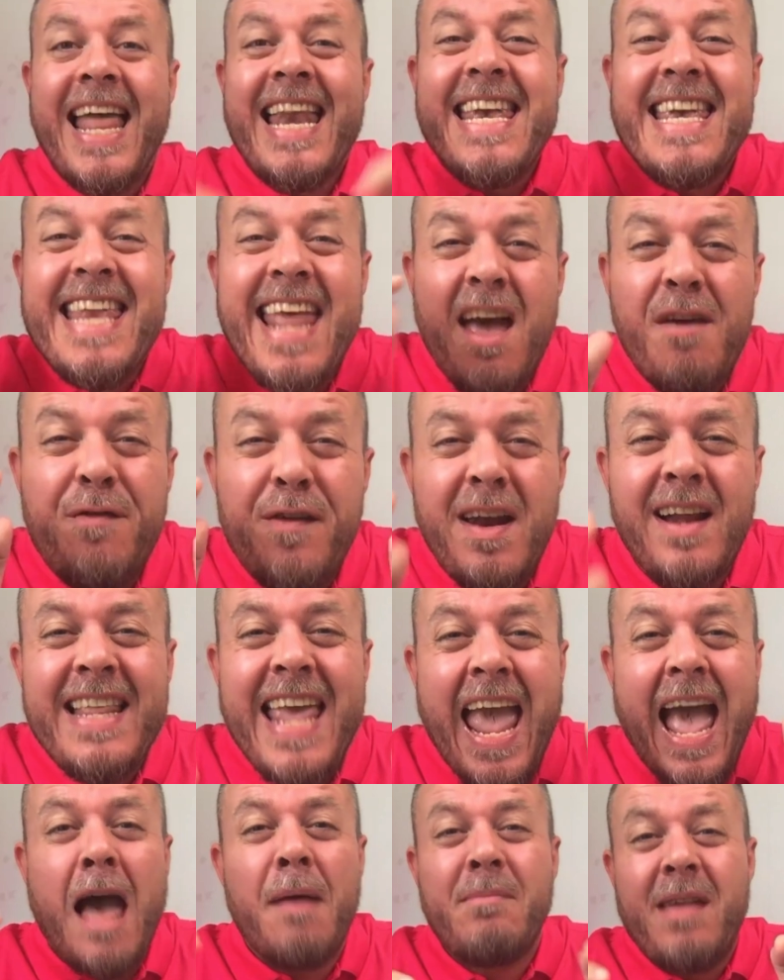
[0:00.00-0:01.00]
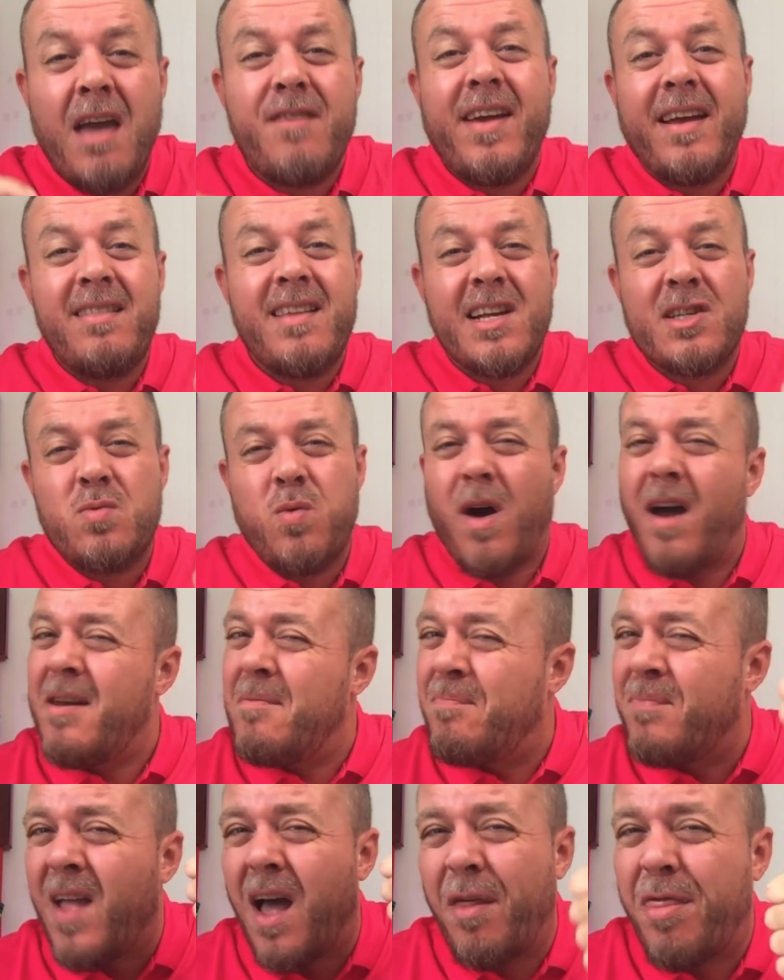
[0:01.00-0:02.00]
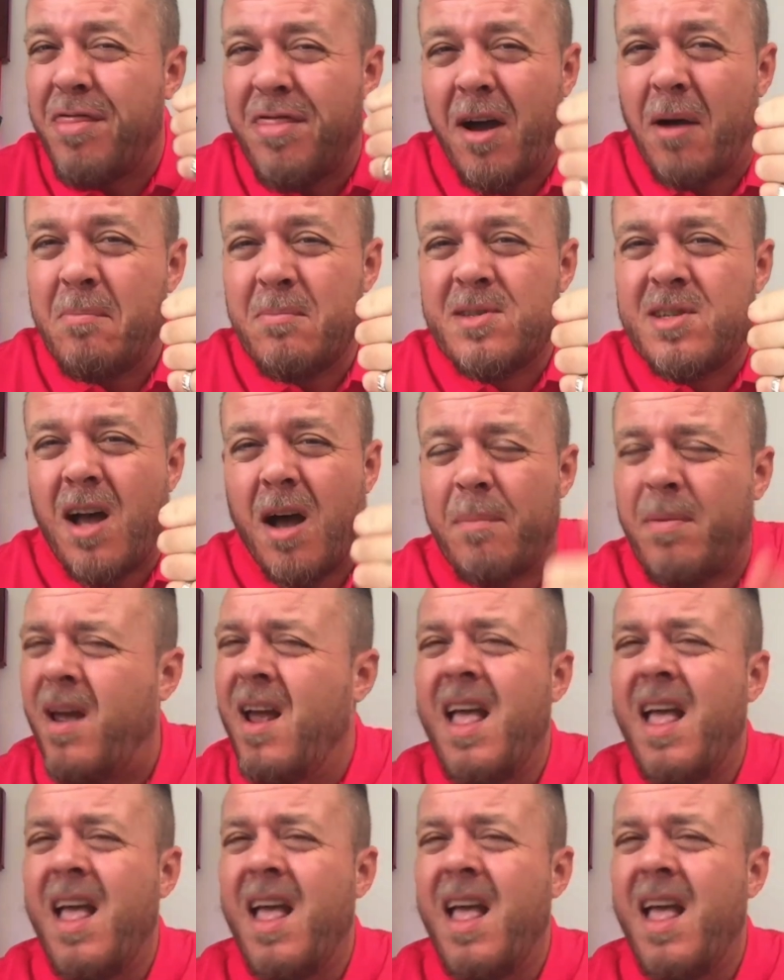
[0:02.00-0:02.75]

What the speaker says: Definitely, I'm giving this one a thumbs up.